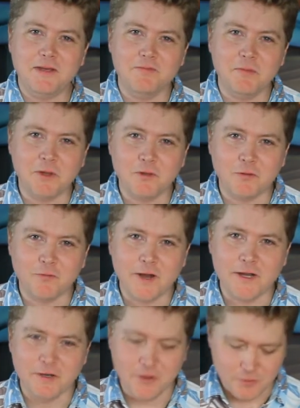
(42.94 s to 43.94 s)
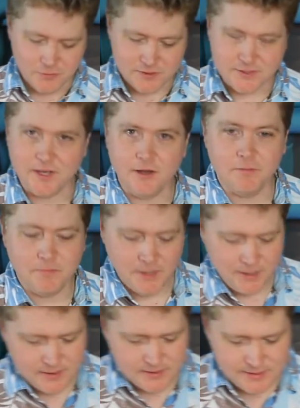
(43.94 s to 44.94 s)
give him a little red nose to
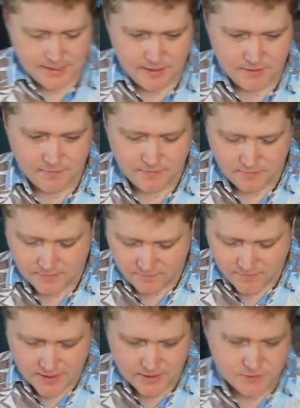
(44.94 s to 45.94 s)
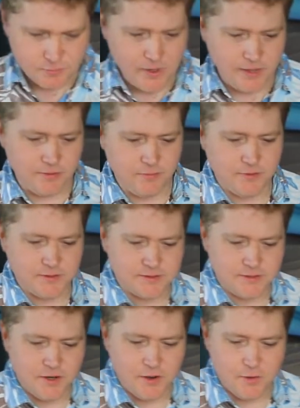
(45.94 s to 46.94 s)
help Santa find his way through the
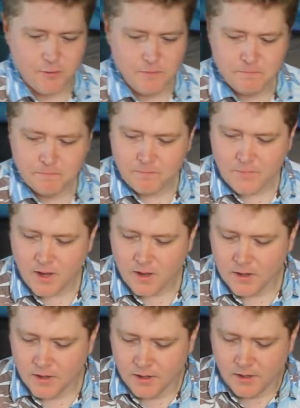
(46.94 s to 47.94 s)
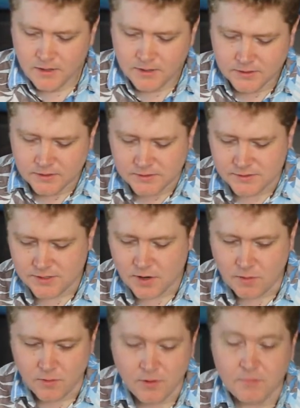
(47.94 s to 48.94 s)
snow.
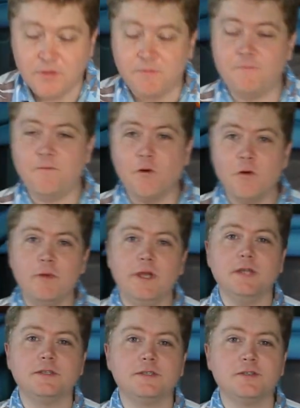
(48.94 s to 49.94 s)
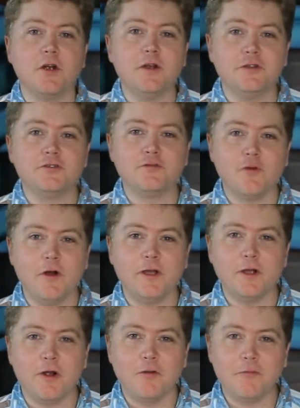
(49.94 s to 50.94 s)
So before we get started
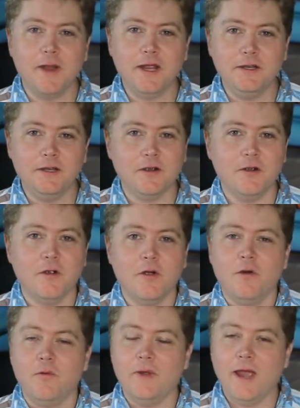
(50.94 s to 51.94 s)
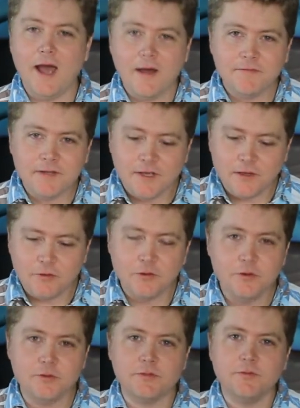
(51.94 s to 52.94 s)
drawing our reindeer, we have to get
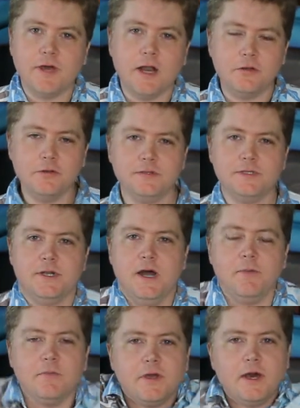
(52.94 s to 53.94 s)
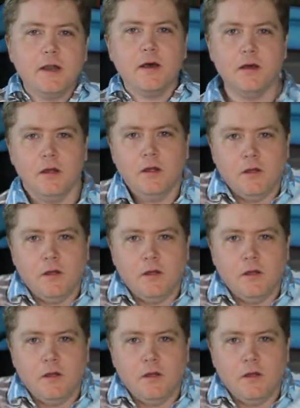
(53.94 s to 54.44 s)
loose. We gotta loosen up. We gotta